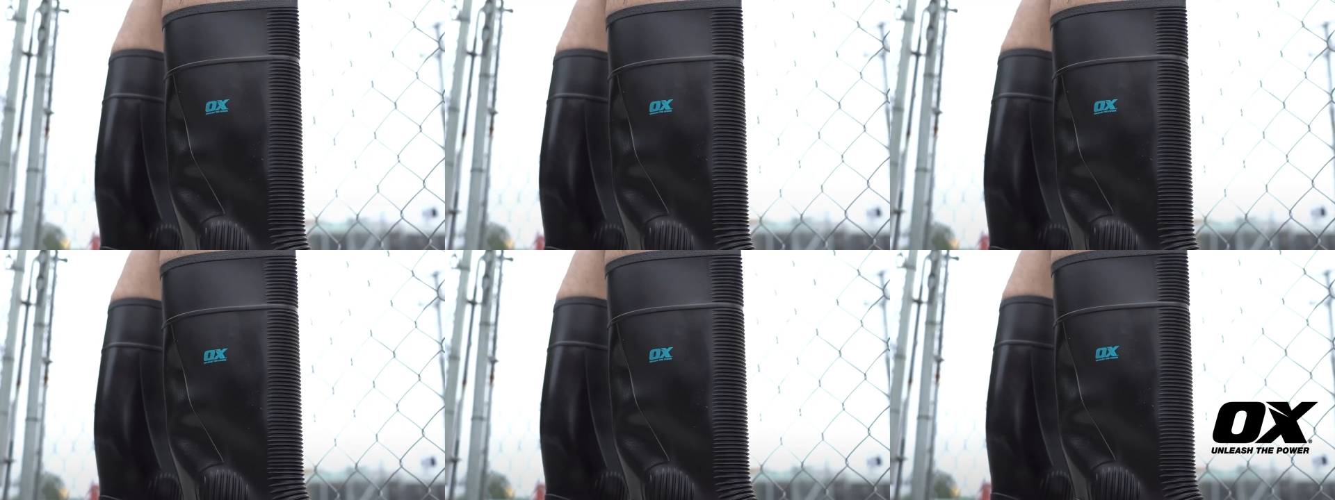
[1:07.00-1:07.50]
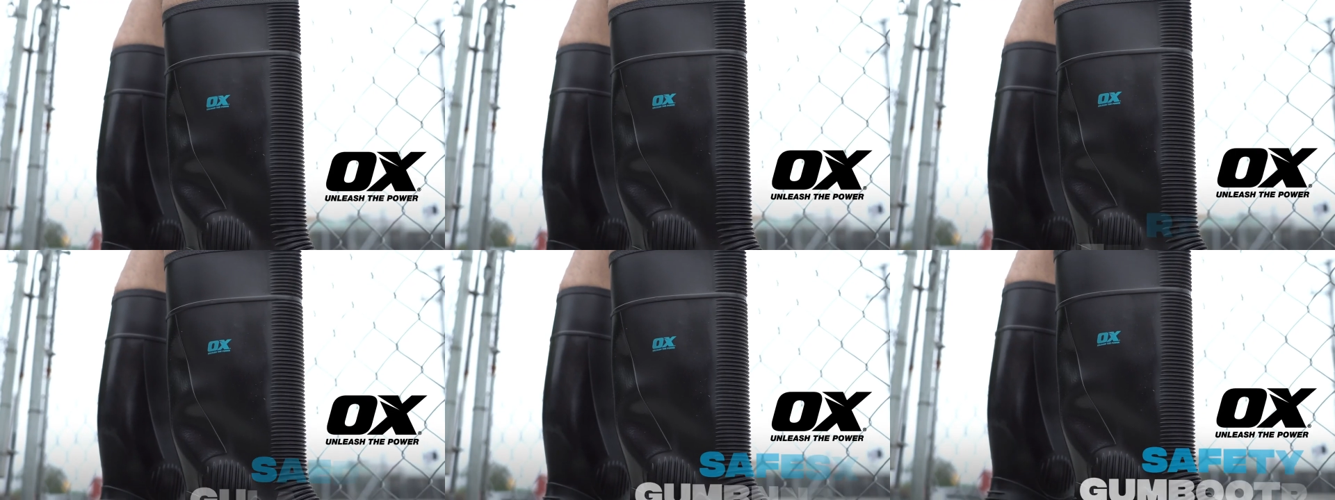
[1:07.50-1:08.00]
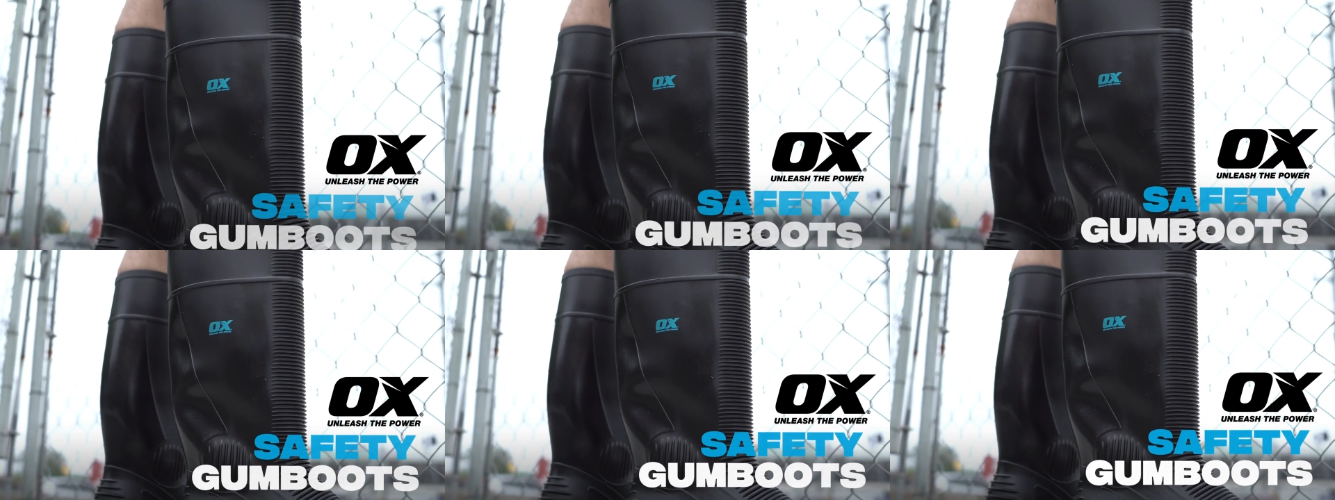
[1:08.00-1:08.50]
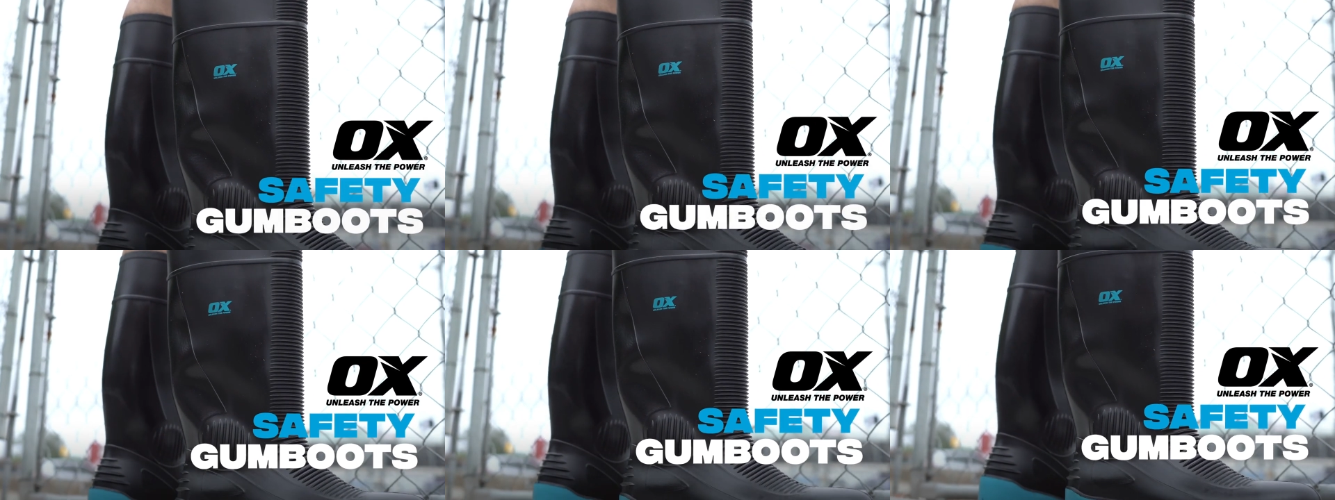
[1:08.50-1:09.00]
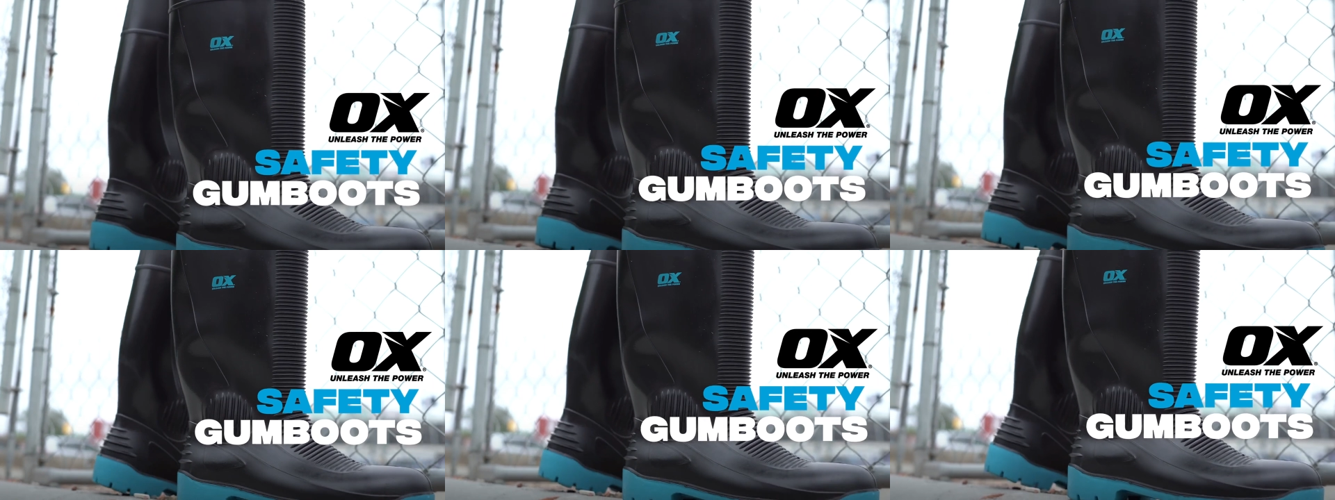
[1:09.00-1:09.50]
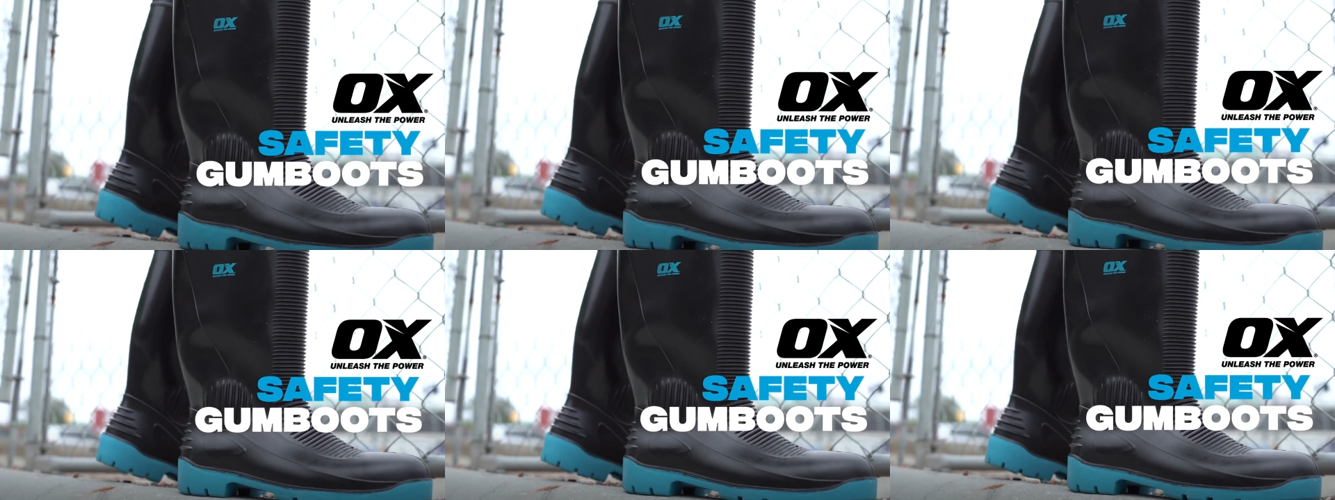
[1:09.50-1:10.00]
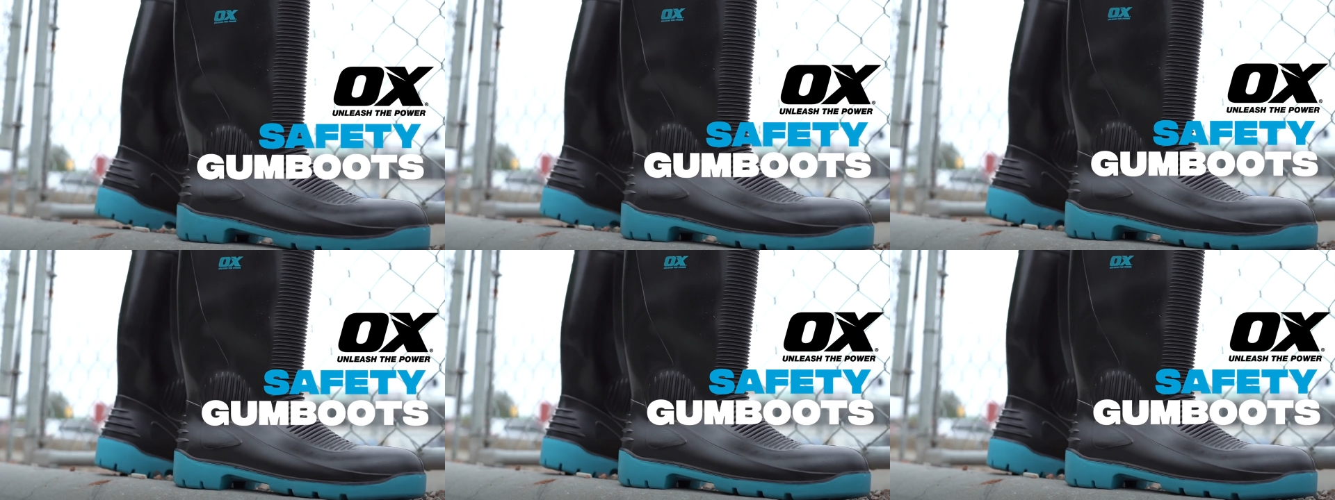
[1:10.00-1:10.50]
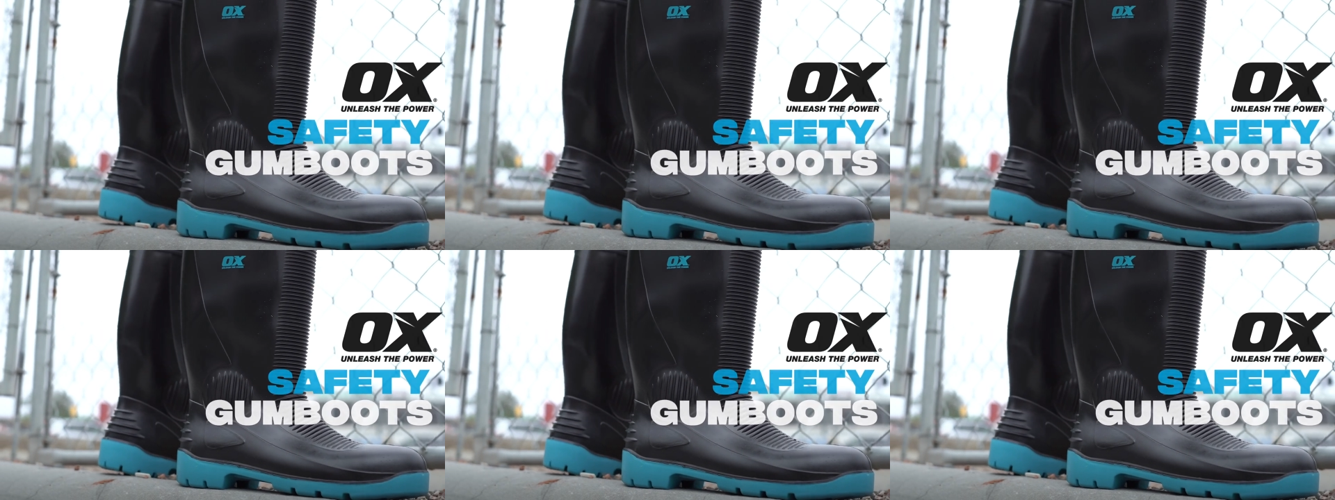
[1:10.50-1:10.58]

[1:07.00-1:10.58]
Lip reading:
No face is visible, so there are no lips to read.